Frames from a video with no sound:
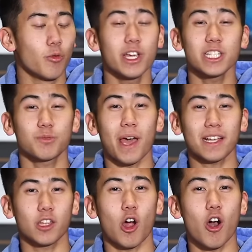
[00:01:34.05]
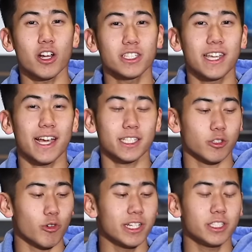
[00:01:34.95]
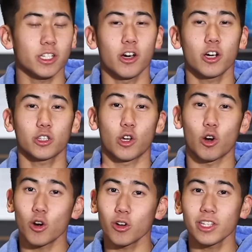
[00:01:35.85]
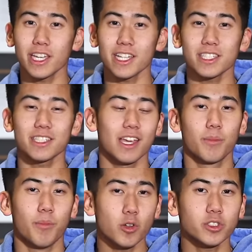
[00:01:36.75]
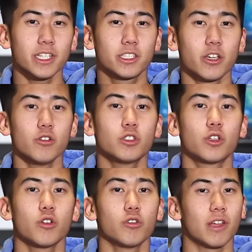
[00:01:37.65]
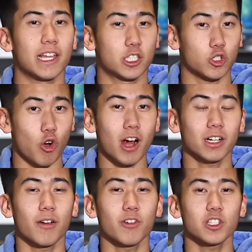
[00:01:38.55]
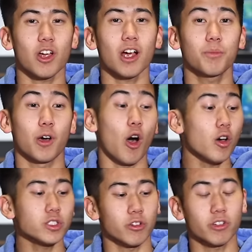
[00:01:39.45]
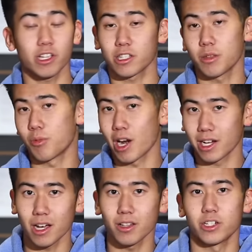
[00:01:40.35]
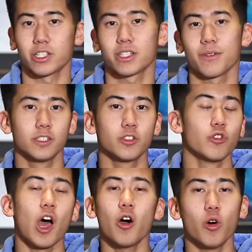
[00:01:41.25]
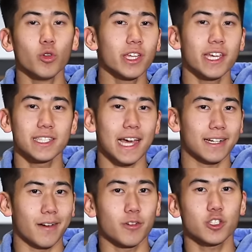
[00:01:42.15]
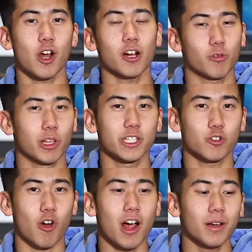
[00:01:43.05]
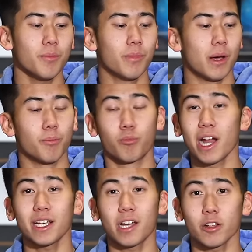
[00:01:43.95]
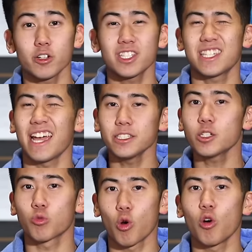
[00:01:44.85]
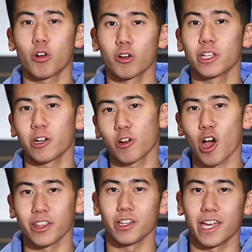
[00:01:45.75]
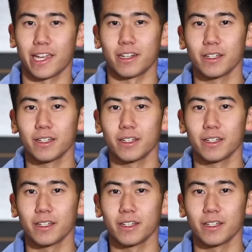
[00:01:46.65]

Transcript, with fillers: We expect the RST-X3 to hook the earliest, mostly due to its strong cover stock, but also because of the bright colors. So not only is that cover stock really strong, but bright colors tend to roll earlier on the lane.